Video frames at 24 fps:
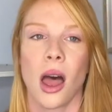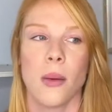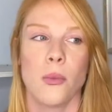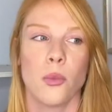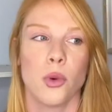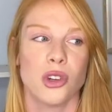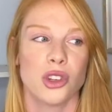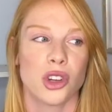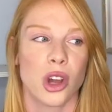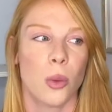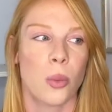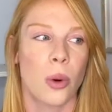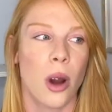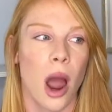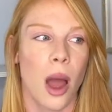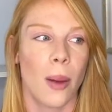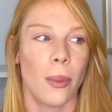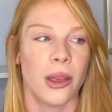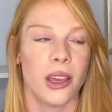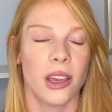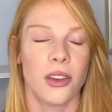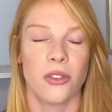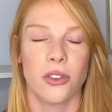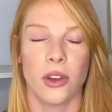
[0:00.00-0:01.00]
which I'll
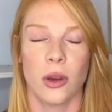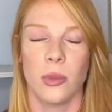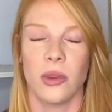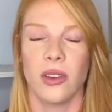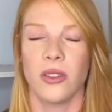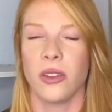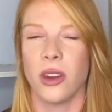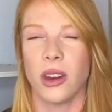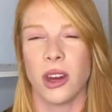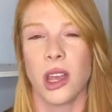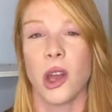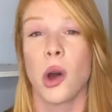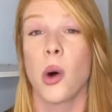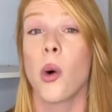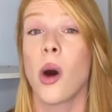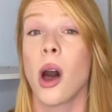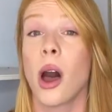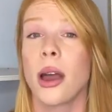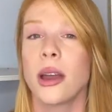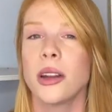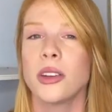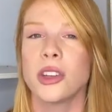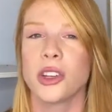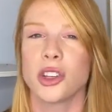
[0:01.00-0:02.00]
probably film a video
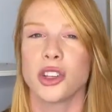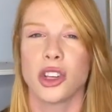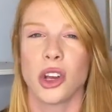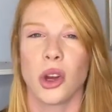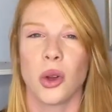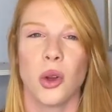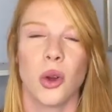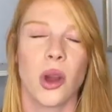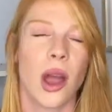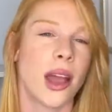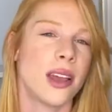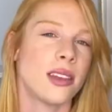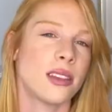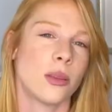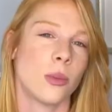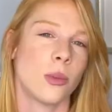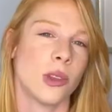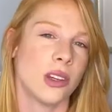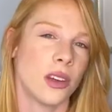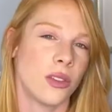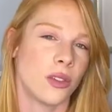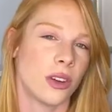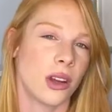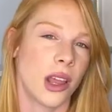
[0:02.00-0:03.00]
on to show you guys some of the
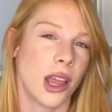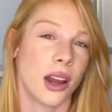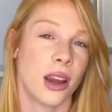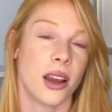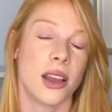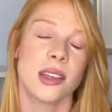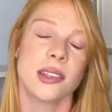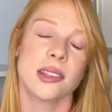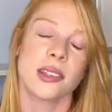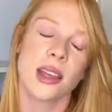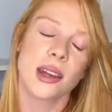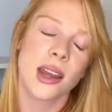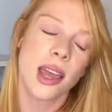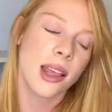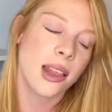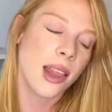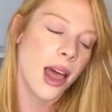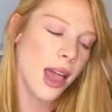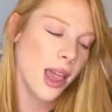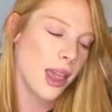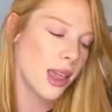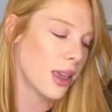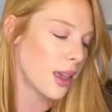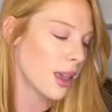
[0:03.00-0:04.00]
different areas that I
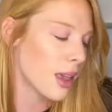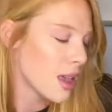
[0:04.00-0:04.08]
like.